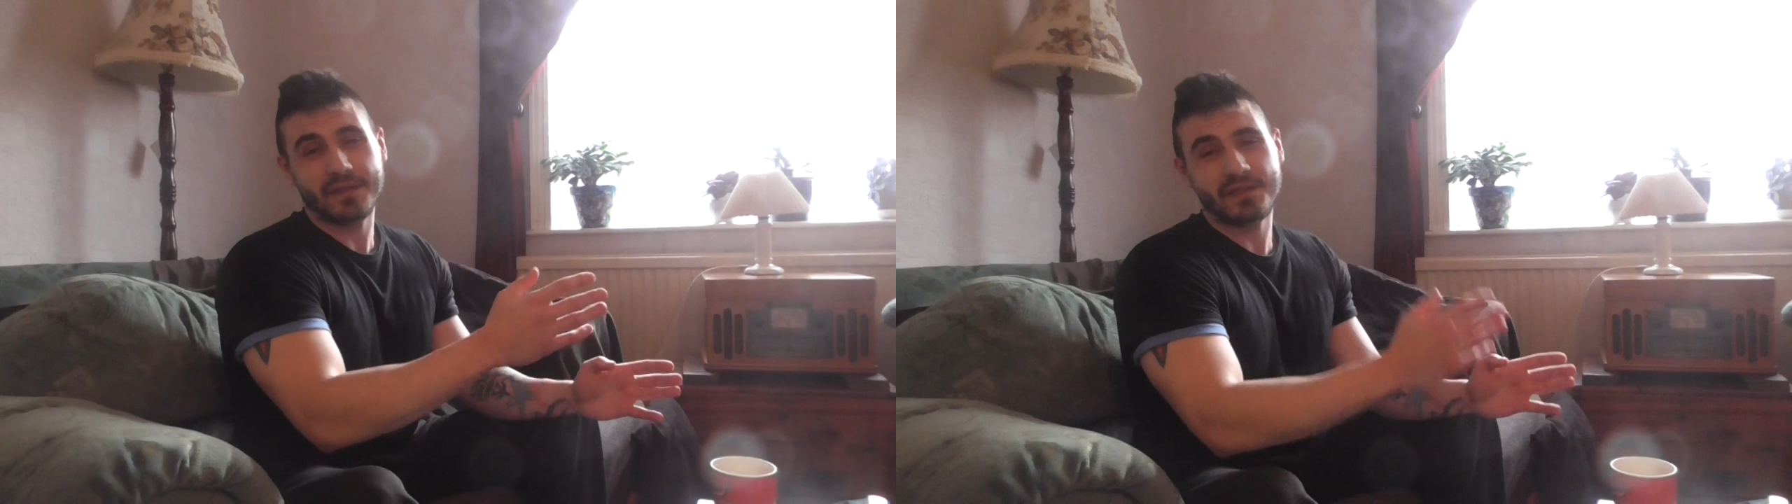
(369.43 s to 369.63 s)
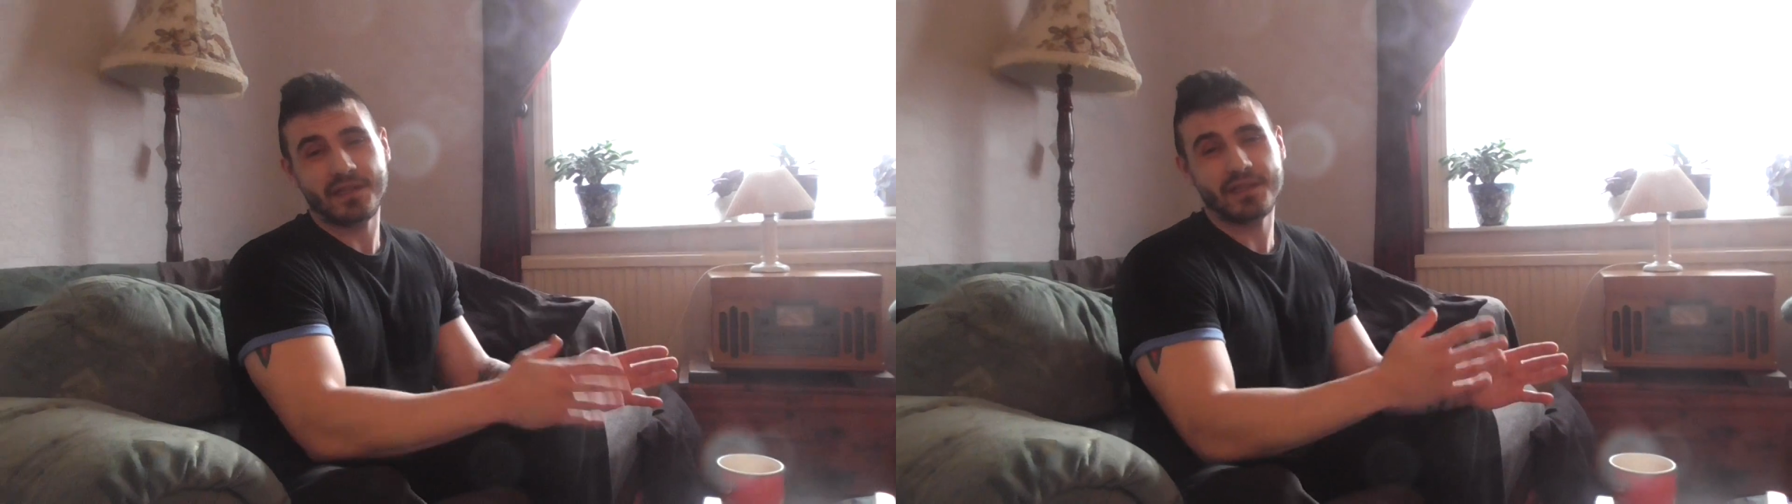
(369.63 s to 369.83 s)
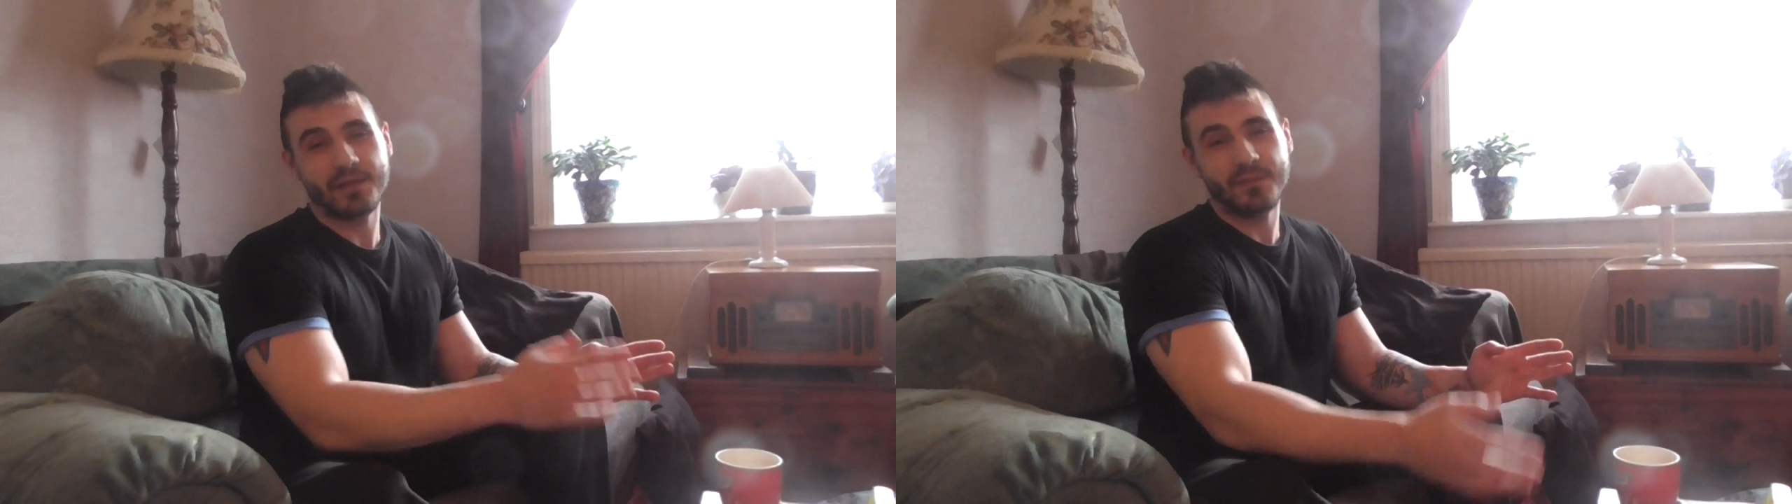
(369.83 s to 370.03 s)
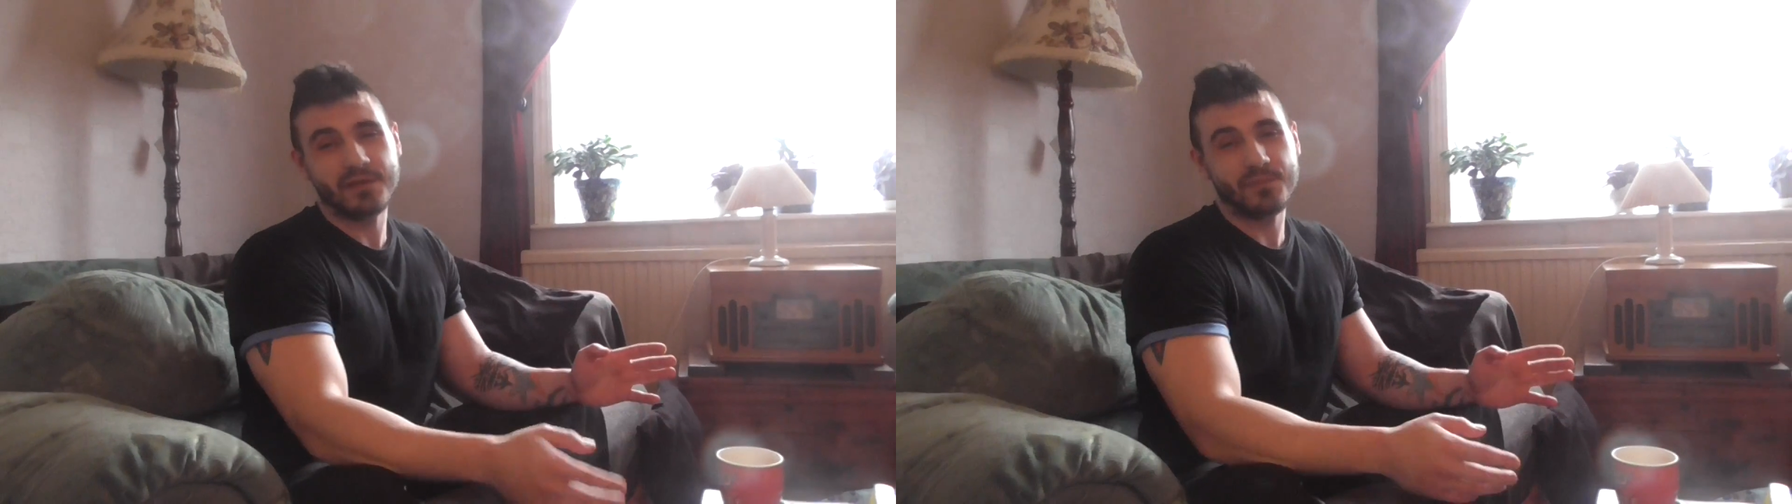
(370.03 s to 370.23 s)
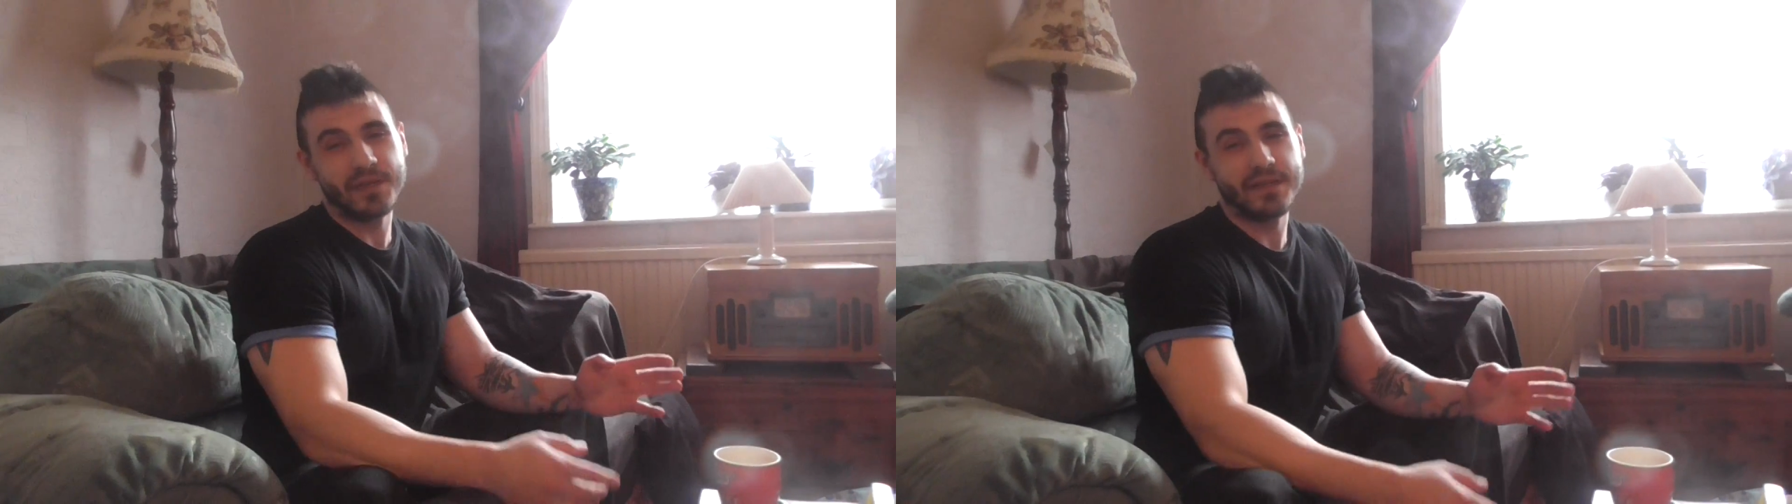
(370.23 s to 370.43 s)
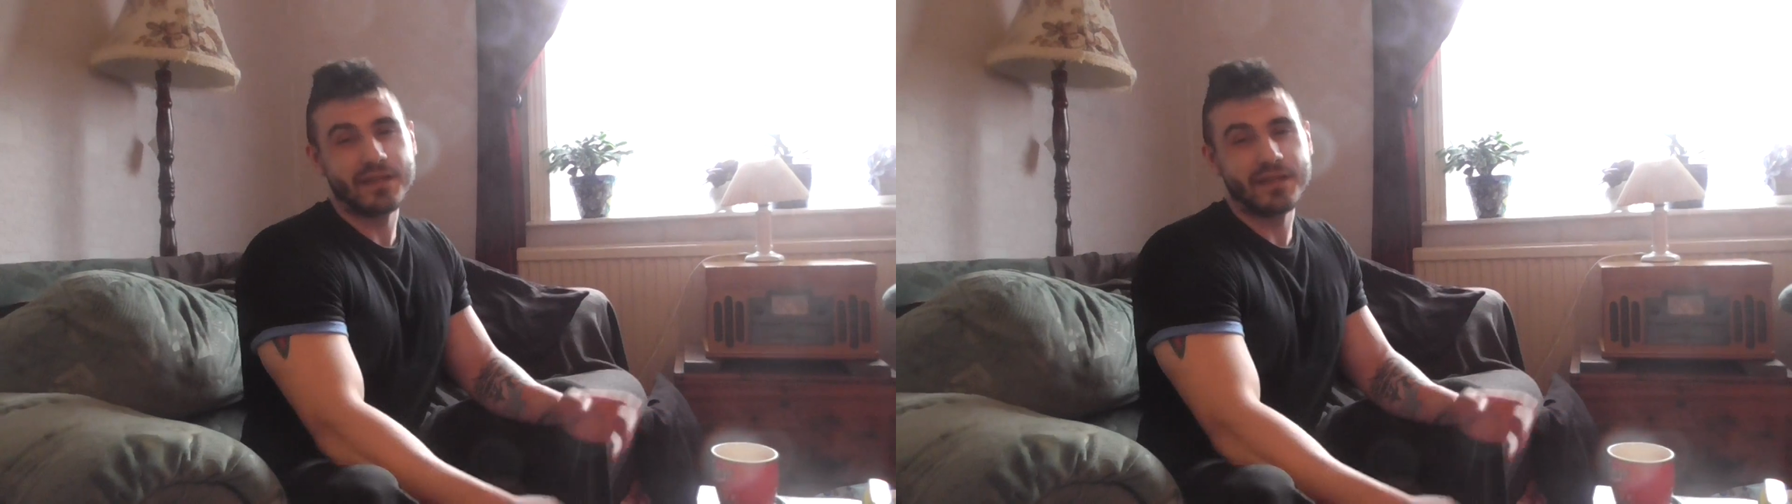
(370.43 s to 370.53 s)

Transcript: the system has been